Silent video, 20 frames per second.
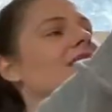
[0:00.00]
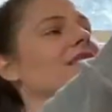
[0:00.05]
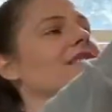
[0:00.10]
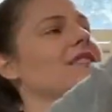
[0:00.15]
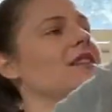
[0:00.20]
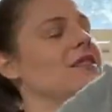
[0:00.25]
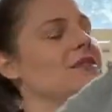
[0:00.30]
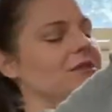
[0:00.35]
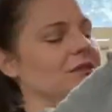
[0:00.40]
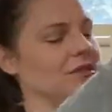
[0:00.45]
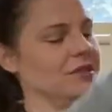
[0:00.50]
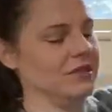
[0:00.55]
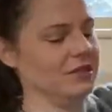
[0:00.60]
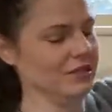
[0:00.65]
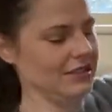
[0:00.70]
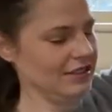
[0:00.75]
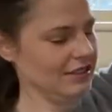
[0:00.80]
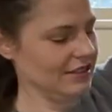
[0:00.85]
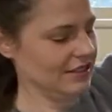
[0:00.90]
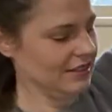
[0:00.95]
So
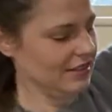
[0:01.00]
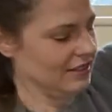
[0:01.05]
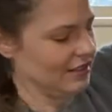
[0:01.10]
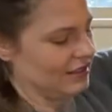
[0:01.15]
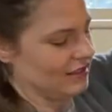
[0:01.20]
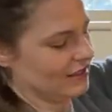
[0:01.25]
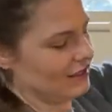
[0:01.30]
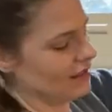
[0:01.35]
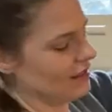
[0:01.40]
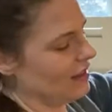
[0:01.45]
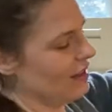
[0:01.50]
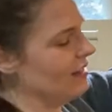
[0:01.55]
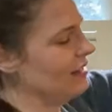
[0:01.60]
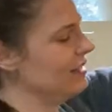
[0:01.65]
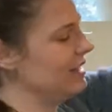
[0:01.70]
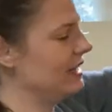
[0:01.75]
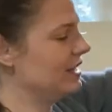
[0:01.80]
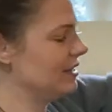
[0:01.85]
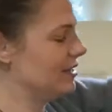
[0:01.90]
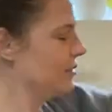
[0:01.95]
I'll
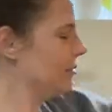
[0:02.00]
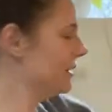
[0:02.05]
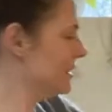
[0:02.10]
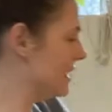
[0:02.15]
take new with